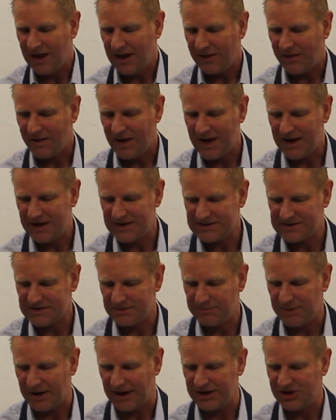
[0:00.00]
That is the
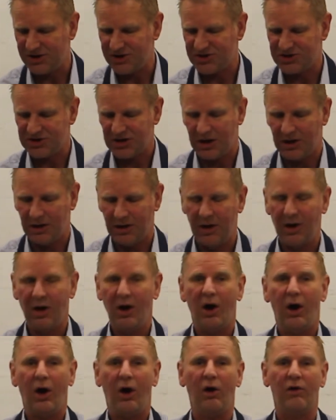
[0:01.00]
base
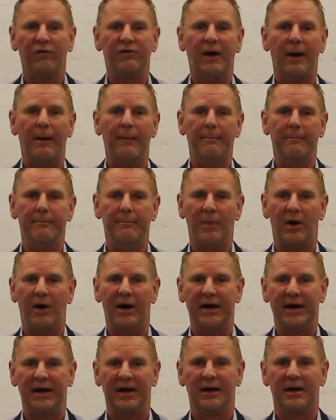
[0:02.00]
of
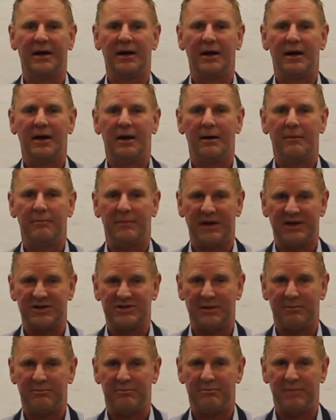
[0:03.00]
my
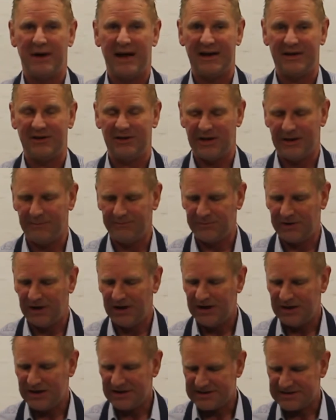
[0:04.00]
mixed blend.
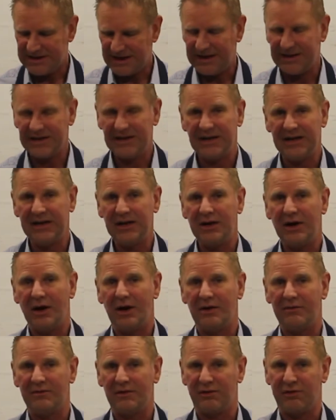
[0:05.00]
Secondly,
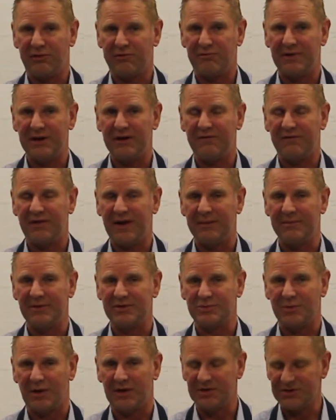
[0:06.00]
the 3
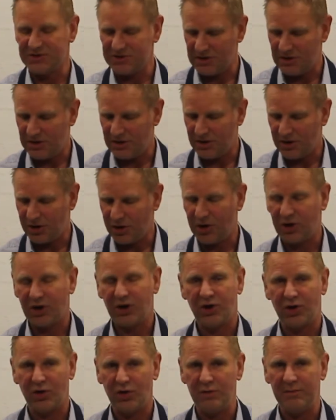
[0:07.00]
famous ones,
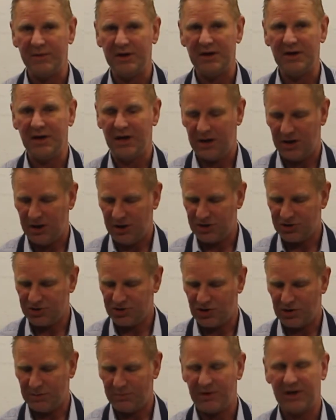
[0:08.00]
cumin,
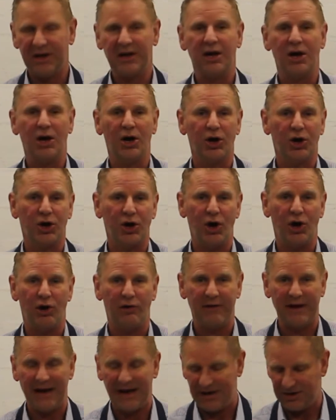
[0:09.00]
turmeric and
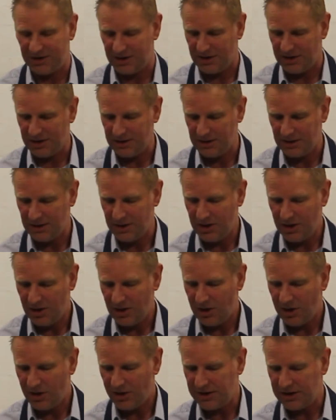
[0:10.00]
coriander.
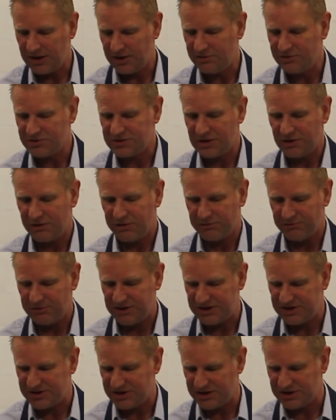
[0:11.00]
I use
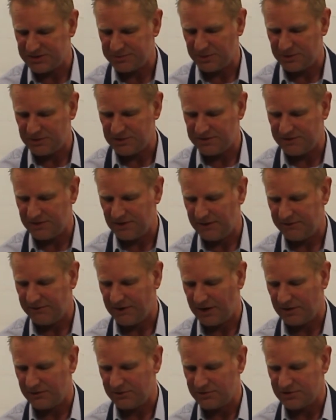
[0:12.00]
3 teaspoons full of
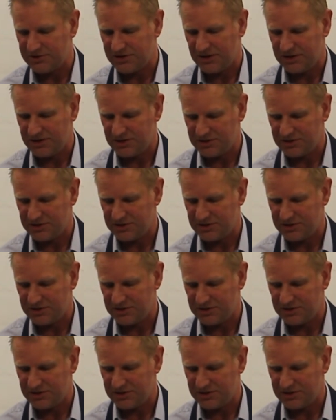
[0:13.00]
those.